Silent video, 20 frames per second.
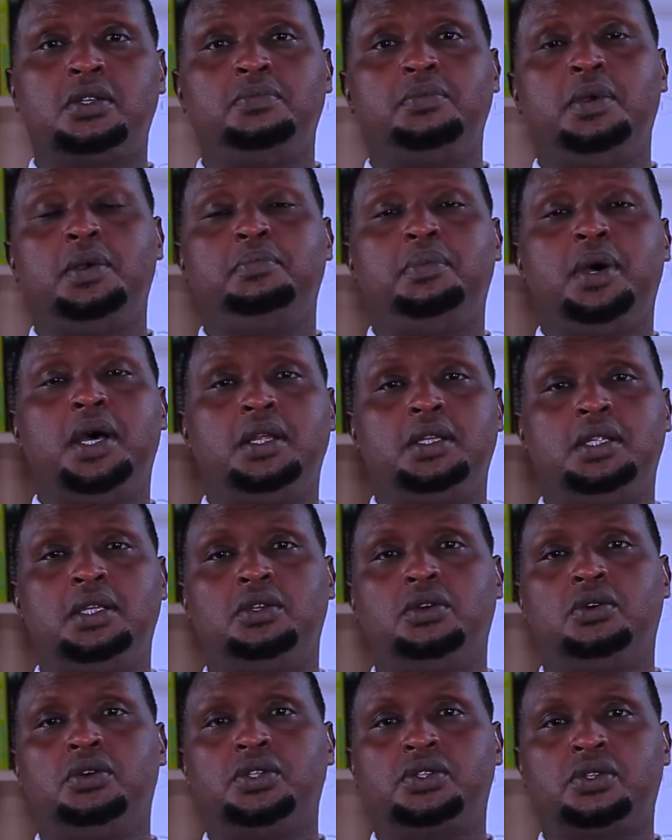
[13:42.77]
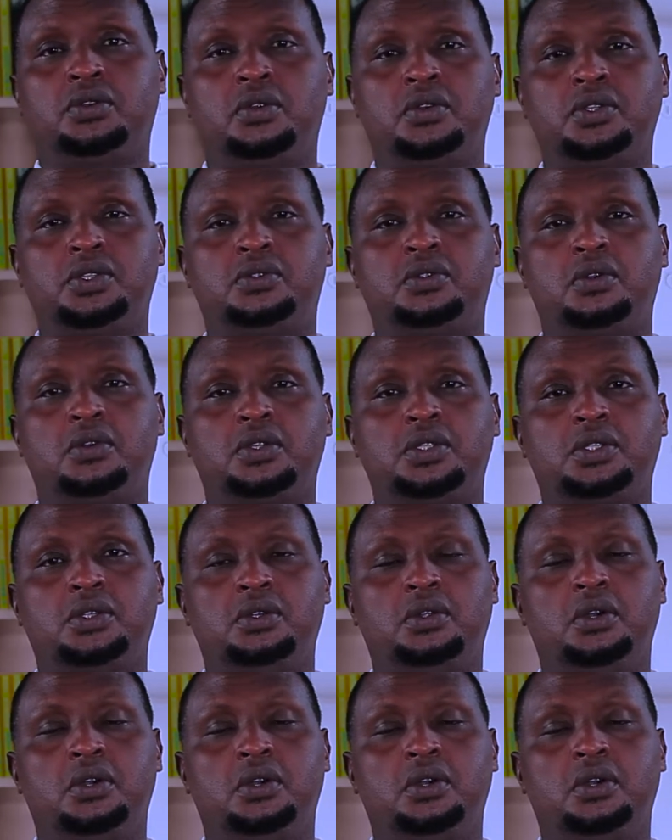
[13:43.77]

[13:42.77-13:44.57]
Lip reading: Remember, those crosstalks,